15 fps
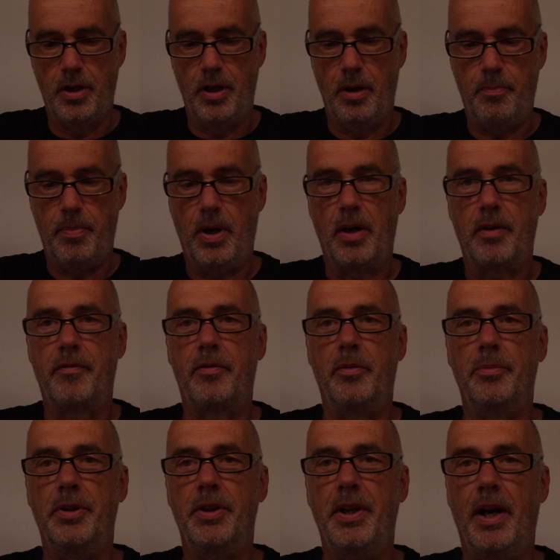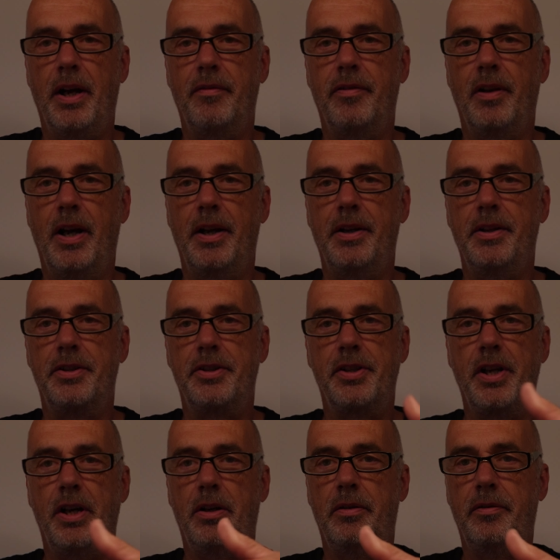apart from the dive light
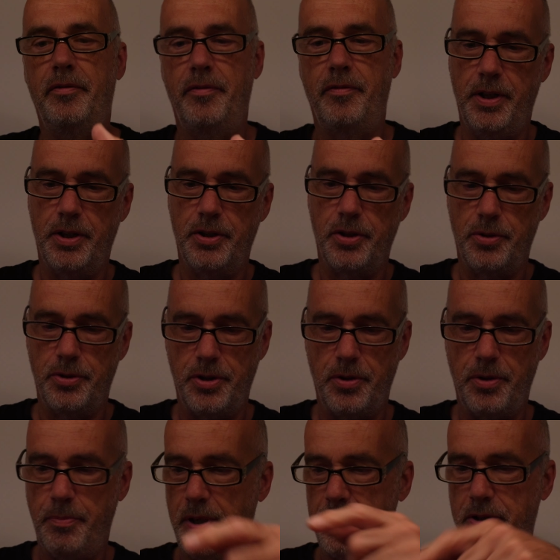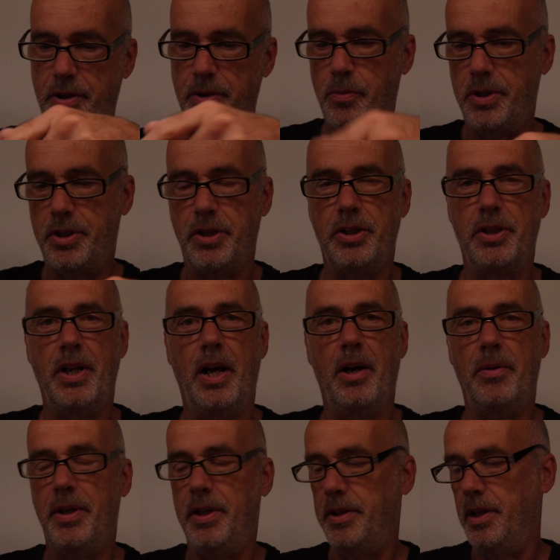itself. There's also the battery, which is
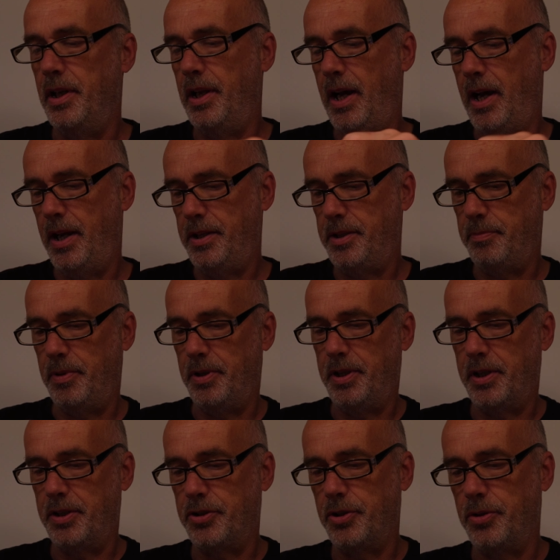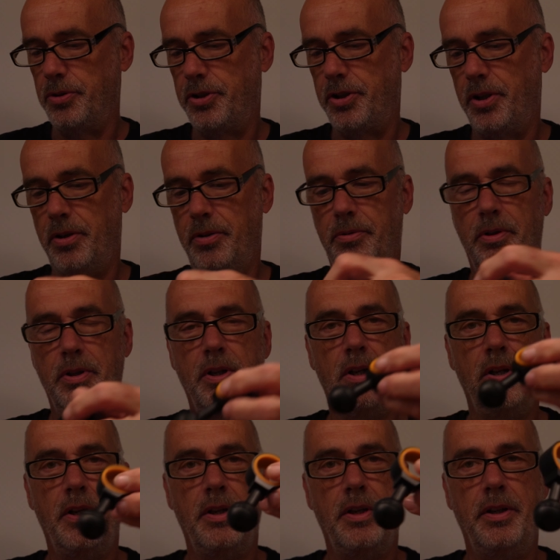now in the light, but there's also
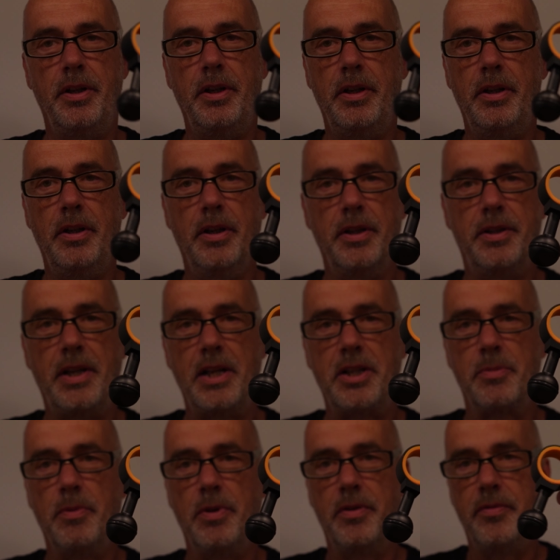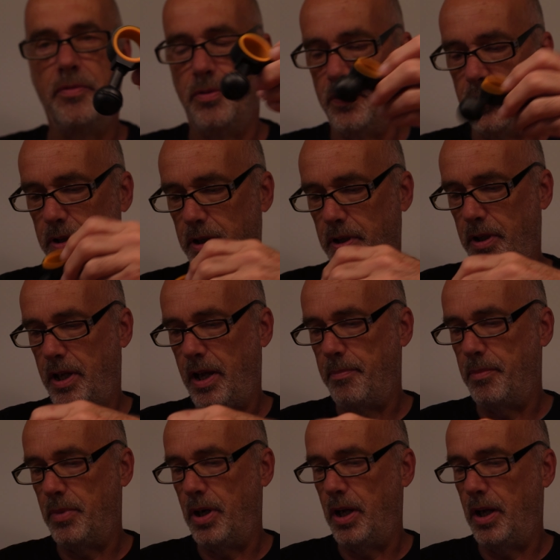the attachment for the
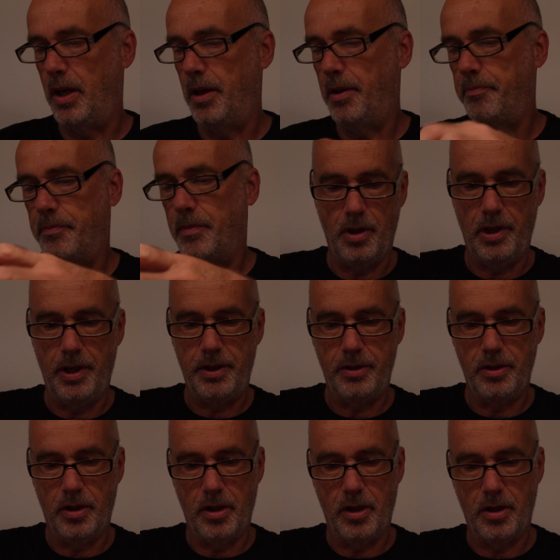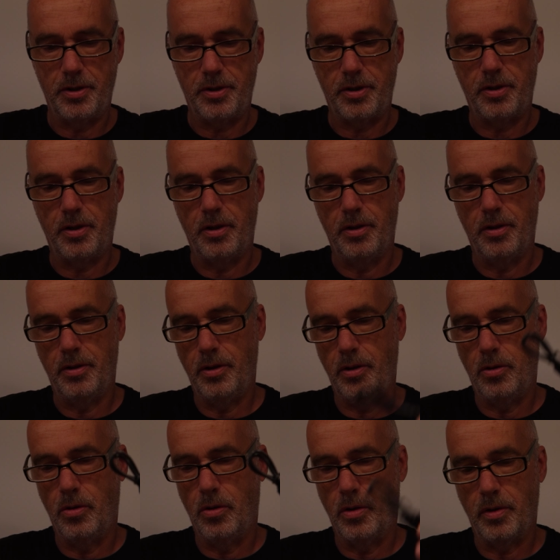camera, a lanyard, the
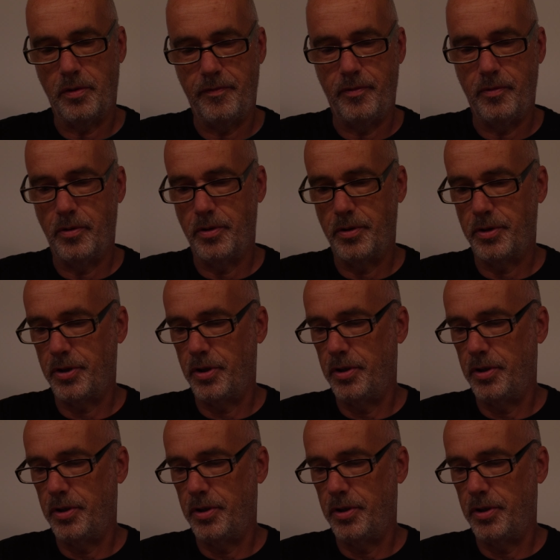cord for